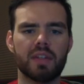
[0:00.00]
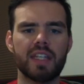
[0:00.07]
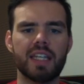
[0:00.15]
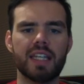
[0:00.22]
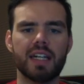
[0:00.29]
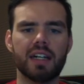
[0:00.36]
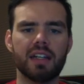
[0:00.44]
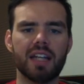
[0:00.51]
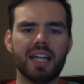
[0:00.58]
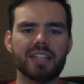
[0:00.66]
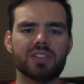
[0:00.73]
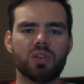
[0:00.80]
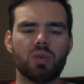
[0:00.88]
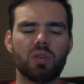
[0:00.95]
The
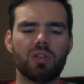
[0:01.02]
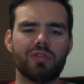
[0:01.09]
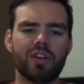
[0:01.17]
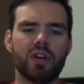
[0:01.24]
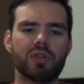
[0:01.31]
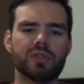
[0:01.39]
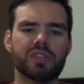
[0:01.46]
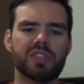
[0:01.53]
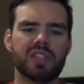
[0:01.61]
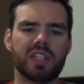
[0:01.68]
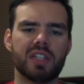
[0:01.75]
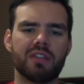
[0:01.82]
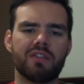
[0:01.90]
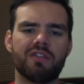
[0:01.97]
electoral votes
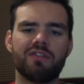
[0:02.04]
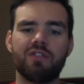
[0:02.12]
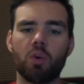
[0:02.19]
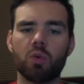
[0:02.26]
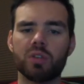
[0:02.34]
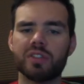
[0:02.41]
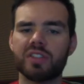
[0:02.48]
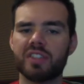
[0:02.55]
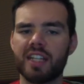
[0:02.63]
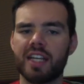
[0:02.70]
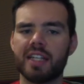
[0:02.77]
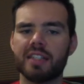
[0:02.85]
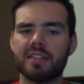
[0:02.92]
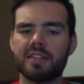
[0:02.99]
in 4
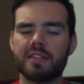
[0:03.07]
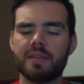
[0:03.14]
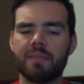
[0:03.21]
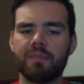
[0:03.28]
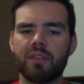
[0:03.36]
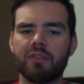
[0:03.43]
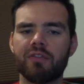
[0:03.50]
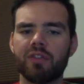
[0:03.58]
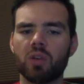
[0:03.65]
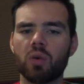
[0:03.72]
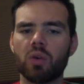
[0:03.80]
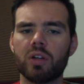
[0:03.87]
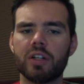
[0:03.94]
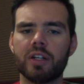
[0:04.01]
states,
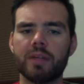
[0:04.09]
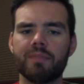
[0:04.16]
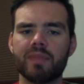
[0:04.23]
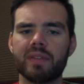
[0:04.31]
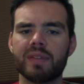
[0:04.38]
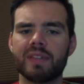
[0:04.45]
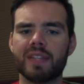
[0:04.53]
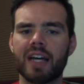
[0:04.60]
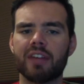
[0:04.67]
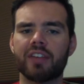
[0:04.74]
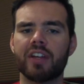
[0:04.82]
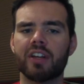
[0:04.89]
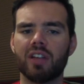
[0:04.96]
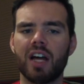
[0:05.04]
Florida, South
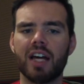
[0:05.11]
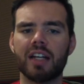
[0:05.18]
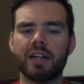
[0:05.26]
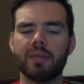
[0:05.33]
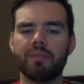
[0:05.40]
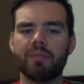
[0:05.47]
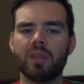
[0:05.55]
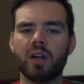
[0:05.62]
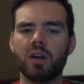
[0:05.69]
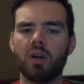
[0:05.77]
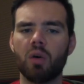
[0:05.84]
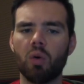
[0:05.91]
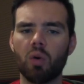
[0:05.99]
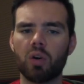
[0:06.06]
Carolina,
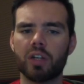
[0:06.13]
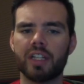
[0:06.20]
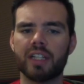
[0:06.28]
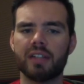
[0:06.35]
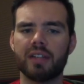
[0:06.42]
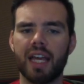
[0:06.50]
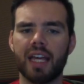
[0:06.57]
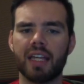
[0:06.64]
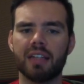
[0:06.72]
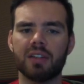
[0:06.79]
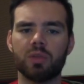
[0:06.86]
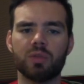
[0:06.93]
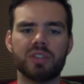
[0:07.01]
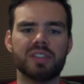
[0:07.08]
Oregon,
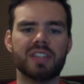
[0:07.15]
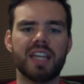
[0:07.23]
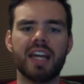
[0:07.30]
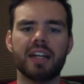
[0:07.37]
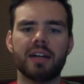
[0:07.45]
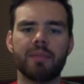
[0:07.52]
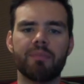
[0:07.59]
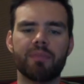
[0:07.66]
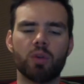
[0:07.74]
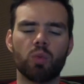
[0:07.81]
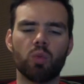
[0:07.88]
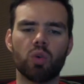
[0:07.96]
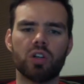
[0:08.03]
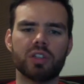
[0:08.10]
and Louisiana,
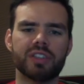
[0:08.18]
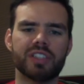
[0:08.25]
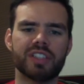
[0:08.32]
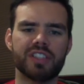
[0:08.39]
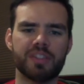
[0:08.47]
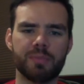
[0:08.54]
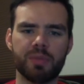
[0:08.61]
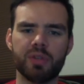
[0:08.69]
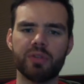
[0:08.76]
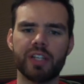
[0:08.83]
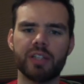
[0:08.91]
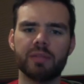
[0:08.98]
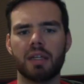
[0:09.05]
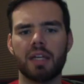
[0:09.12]
were
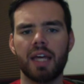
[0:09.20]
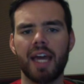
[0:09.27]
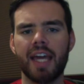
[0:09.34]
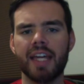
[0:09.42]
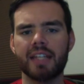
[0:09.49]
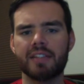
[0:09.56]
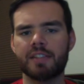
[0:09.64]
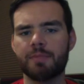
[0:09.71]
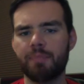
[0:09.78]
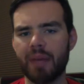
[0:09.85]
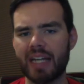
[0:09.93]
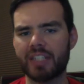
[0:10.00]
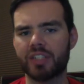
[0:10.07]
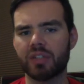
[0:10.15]
disputed. A
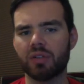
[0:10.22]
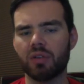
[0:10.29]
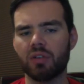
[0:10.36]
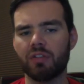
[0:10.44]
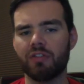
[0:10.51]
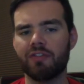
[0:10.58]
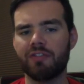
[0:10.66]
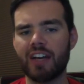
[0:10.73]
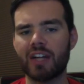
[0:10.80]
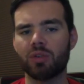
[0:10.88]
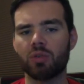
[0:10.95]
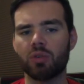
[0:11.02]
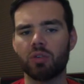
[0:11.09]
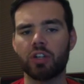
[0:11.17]
special
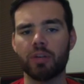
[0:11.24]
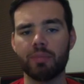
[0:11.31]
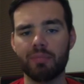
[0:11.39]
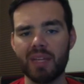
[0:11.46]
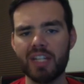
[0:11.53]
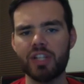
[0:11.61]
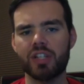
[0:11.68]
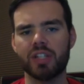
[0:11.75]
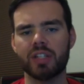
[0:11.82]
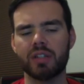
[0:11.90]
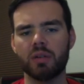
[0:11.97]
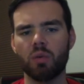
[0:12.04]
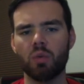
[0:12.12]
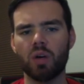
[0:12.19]
federal
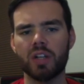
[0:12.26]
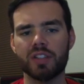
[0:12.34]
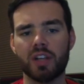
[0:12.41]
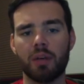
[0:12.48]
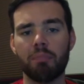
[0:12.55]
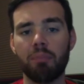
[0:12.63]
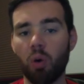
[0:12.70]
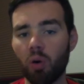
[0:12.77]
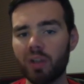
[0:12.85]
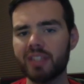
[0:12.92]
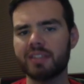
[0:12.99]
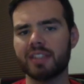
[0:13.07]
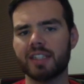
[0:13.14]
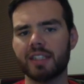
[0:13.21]
commission was
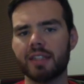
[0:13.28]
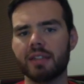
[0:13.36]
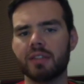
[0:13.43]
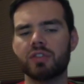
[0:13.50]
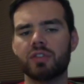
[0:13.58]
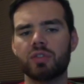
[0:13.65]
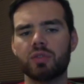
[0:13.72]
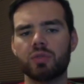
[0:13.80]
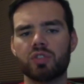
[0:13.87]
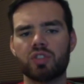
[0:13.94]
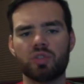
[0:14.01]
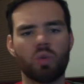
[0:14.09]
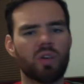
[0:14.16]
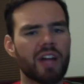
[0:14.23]
appointed to
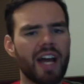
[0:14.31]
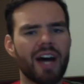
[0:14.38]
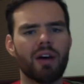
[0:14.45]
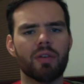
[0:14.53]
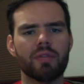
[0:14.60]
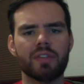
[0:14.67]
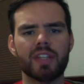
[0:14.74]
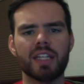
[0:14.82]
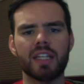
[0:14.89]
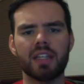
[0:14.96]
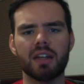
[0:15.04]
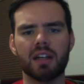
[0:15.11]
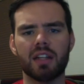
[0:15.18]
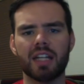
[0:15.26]
sort out
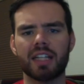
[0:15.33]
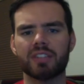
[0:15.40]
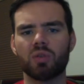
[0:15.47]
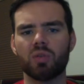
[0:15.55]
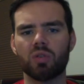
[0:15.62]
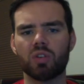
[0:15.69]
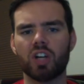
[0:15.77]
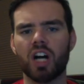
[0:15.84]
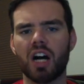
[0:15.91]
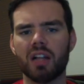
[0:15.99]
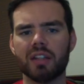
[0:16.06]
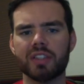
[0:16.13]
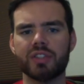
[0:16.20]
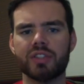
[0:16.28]
the Electoral
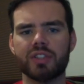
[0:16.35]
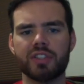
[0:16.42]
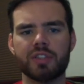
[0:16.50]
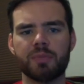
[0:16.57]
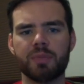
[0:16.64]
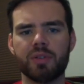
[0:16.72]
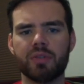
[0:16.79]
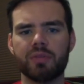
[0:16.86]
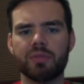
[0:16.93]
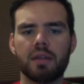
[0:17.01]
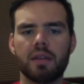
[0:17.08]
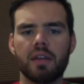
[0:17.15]
College dispute.